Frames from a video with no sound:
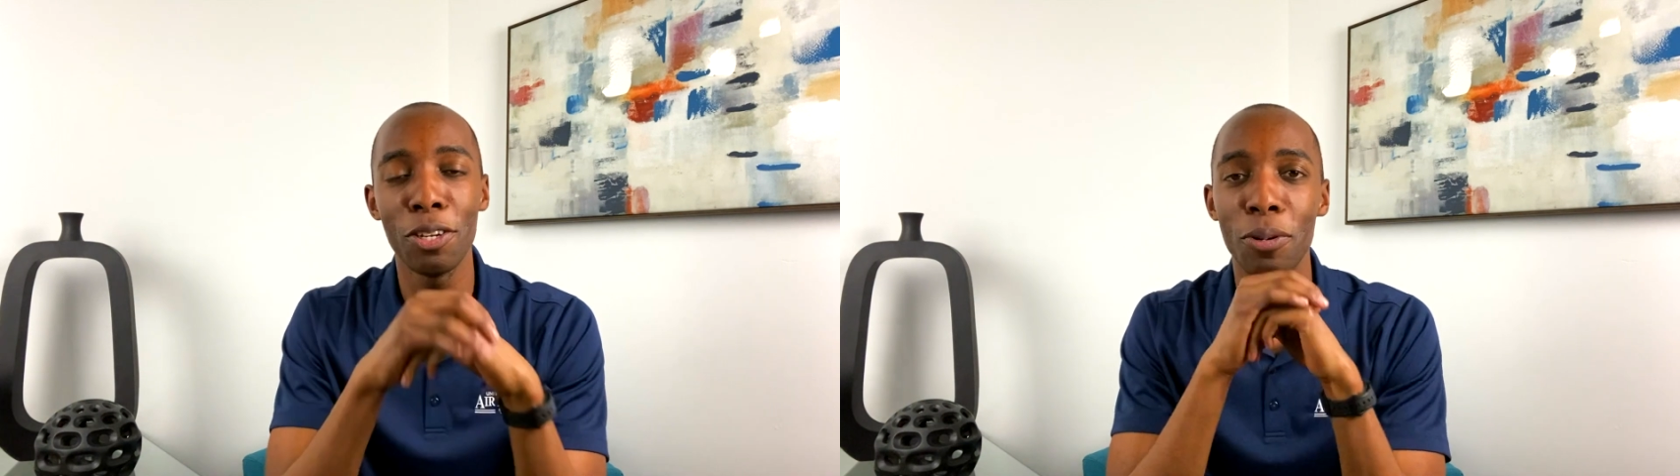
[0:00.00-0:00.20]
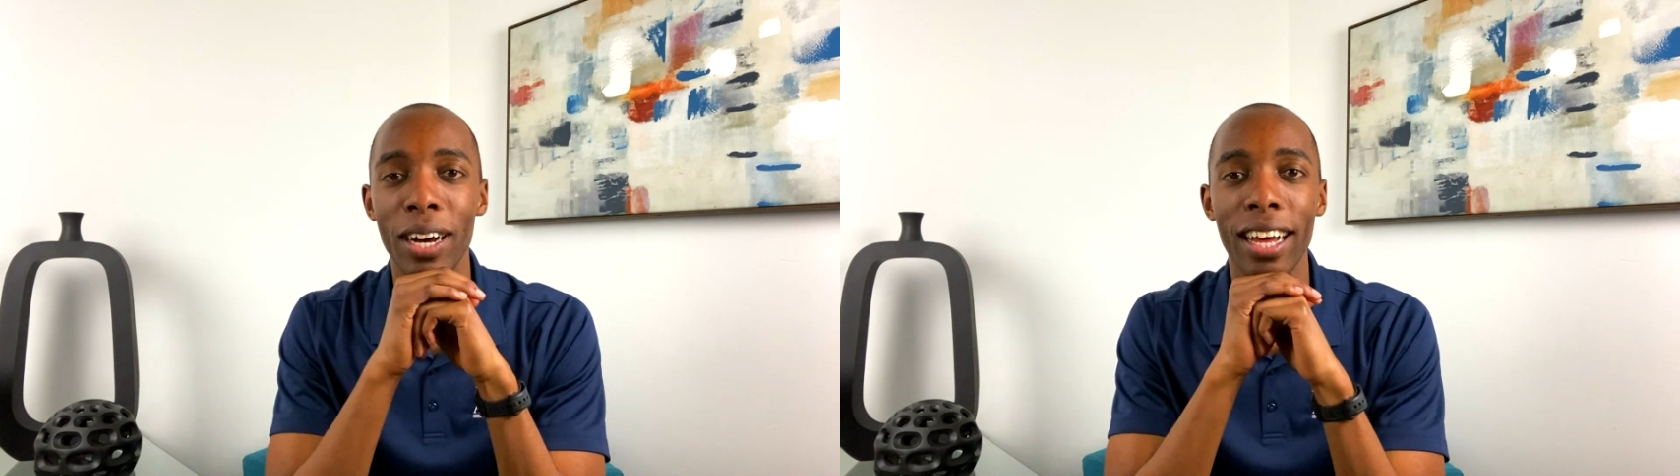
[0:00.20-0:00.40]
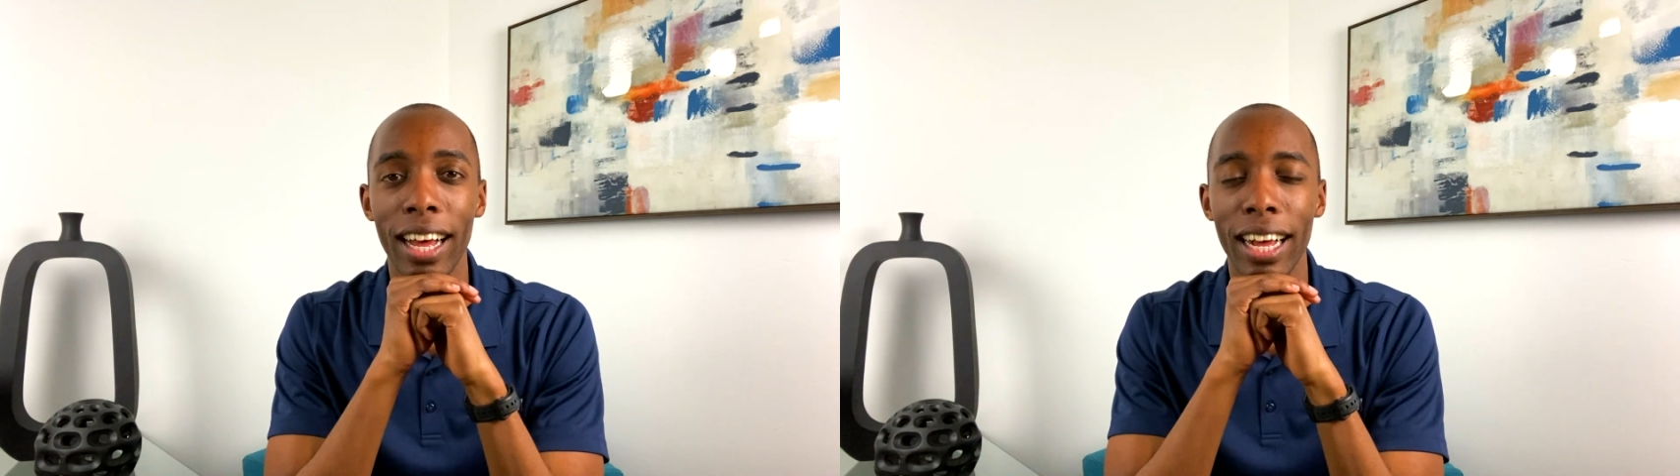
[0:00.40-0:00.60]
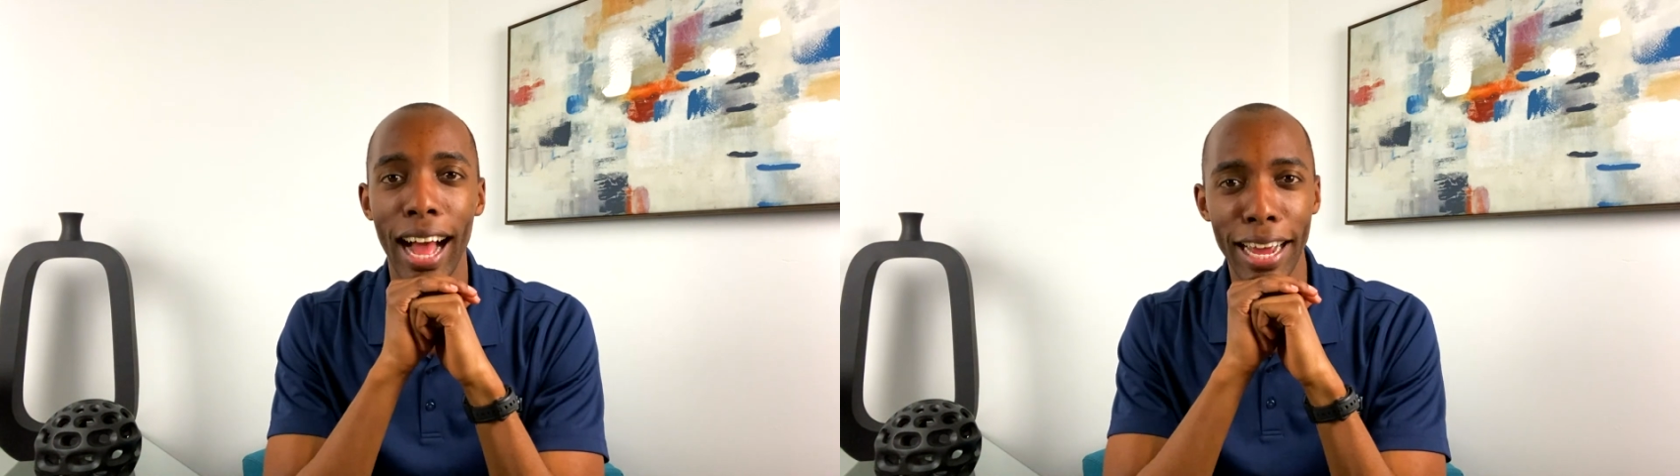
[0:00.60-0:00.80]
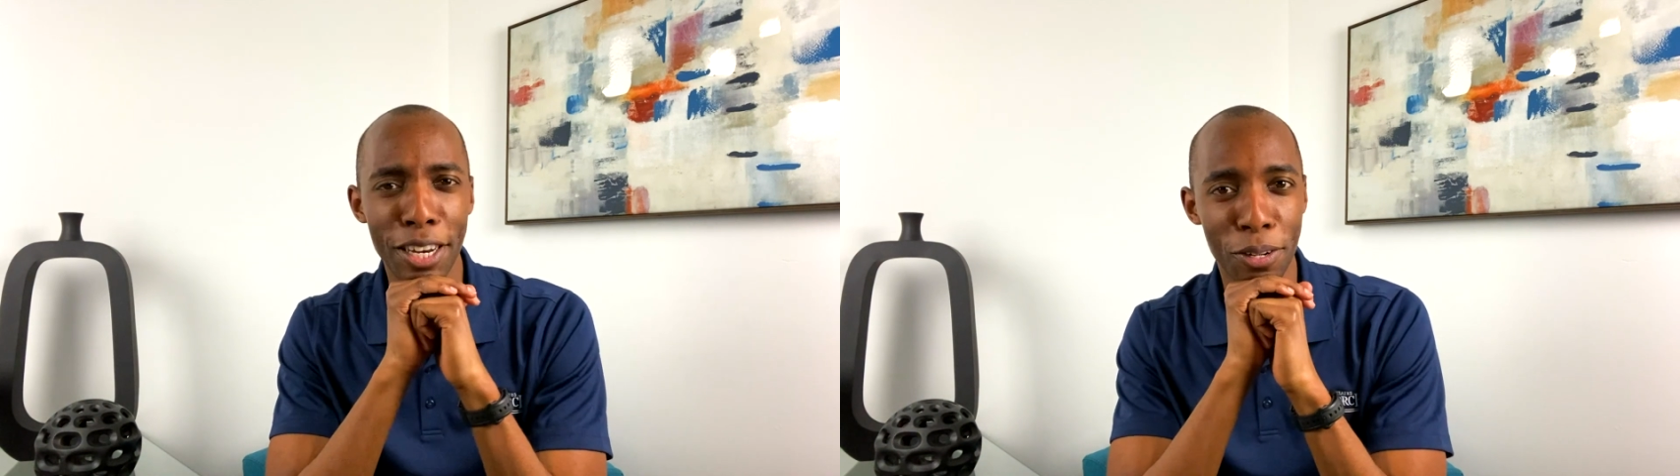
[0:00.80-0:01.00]
to
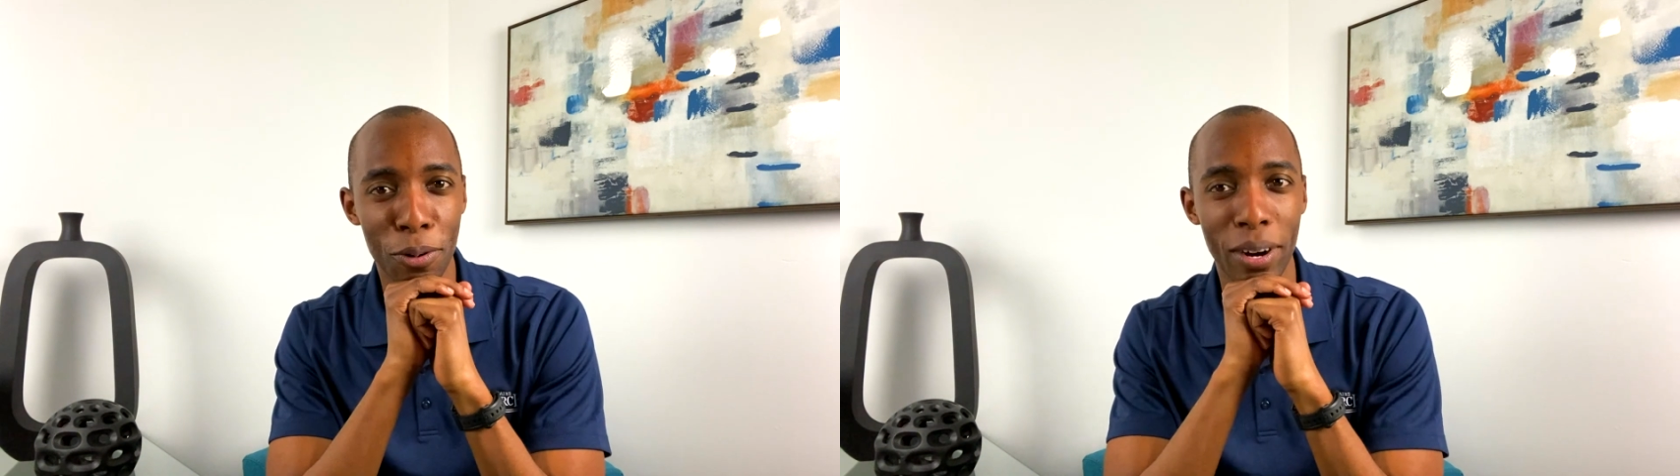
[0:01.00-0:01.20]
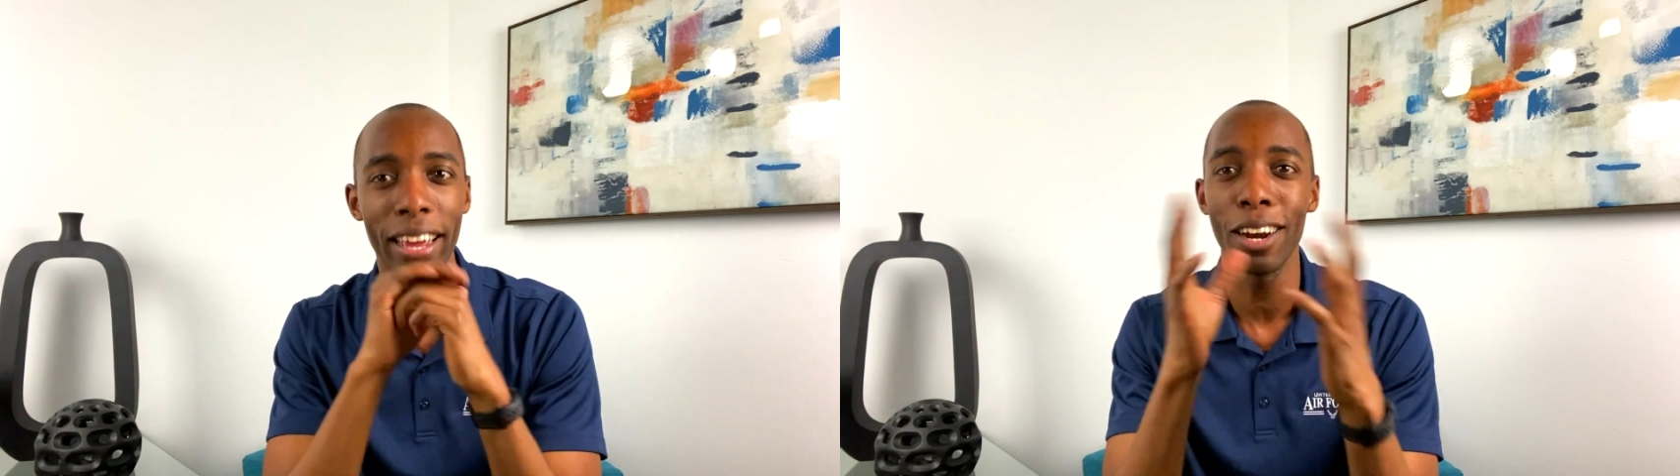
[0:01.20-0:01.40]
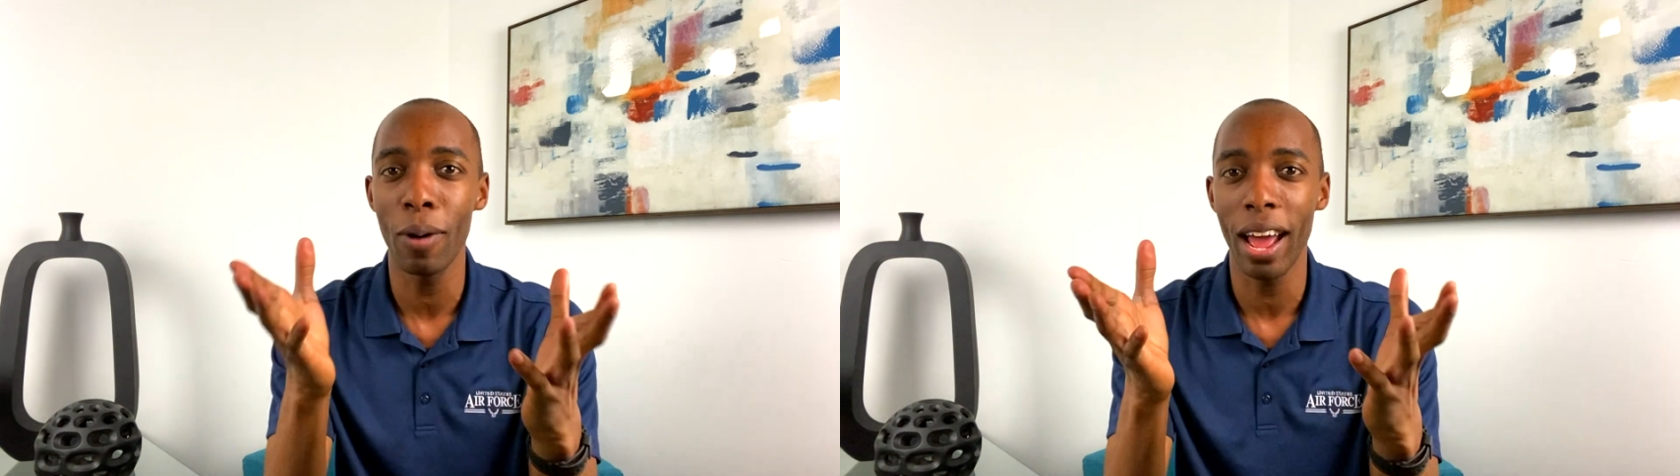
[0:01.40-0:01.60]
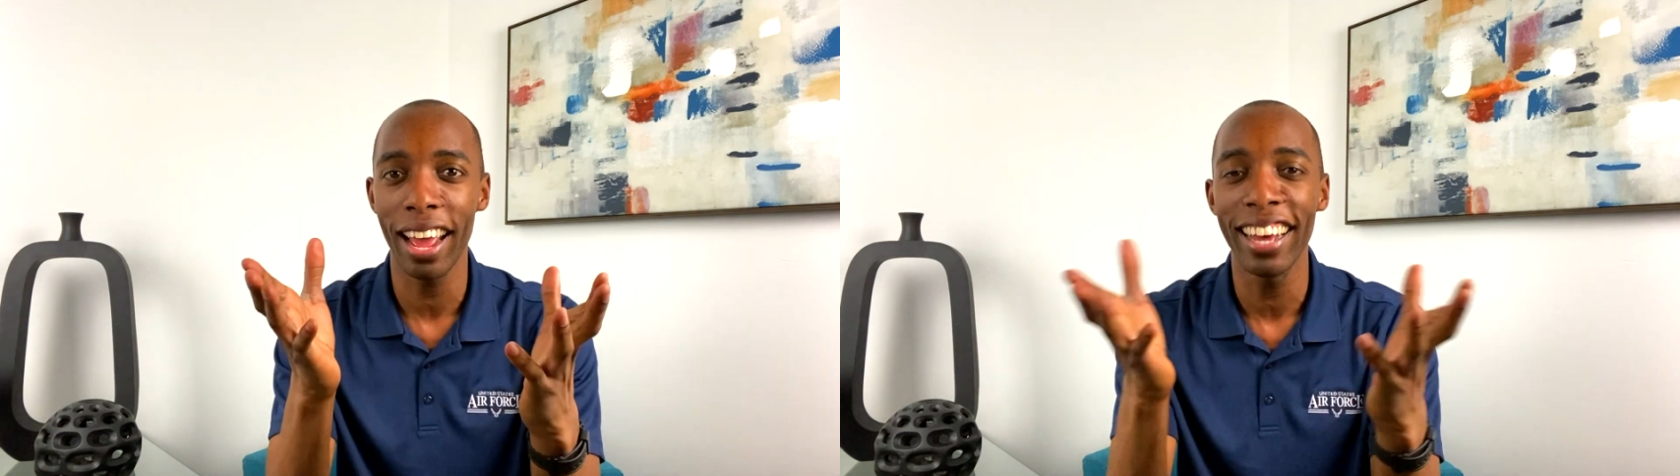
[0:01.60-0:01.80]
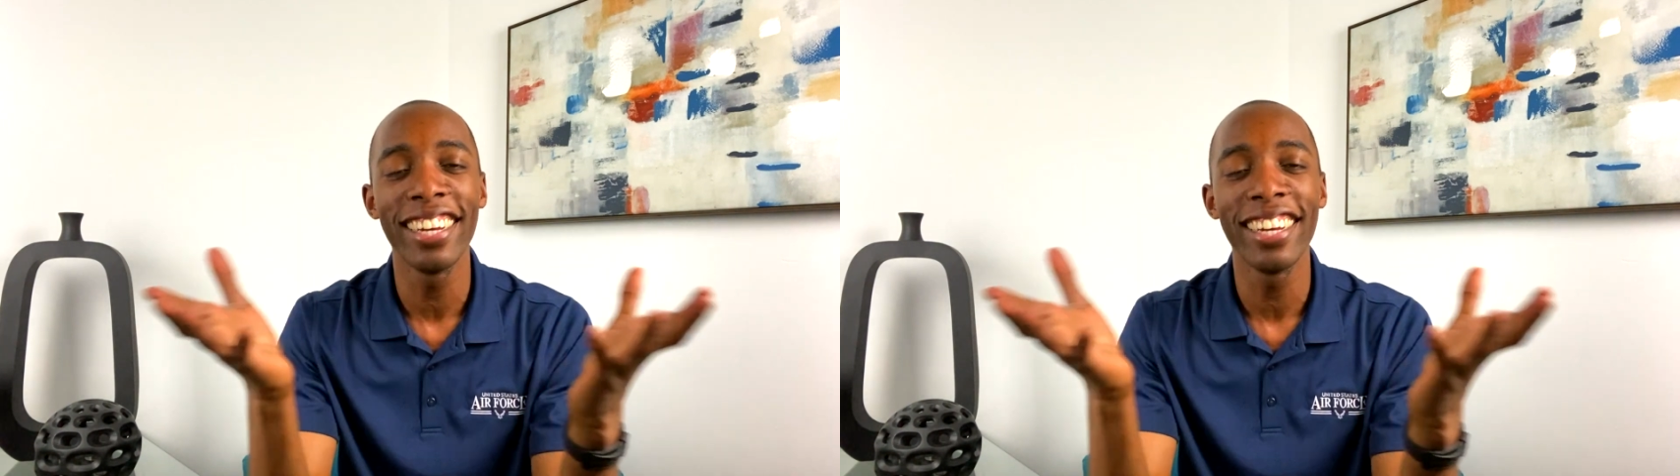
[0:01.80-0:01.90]
kind of, sort of, in a way,